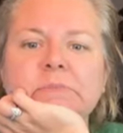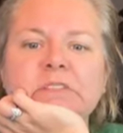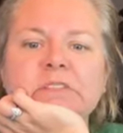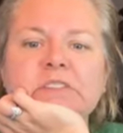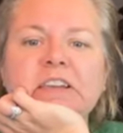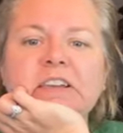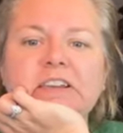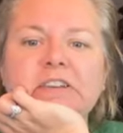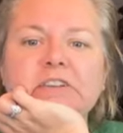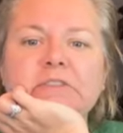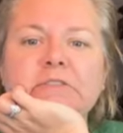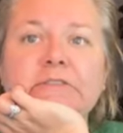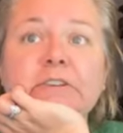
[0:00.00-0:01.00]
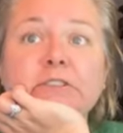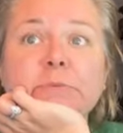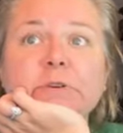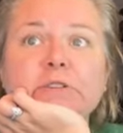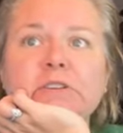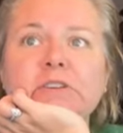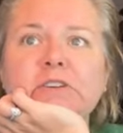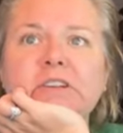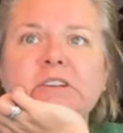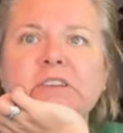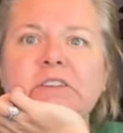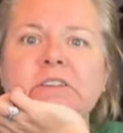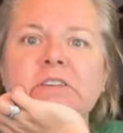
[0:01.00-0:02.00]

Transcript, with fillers: Miss Tina, you're the first person on.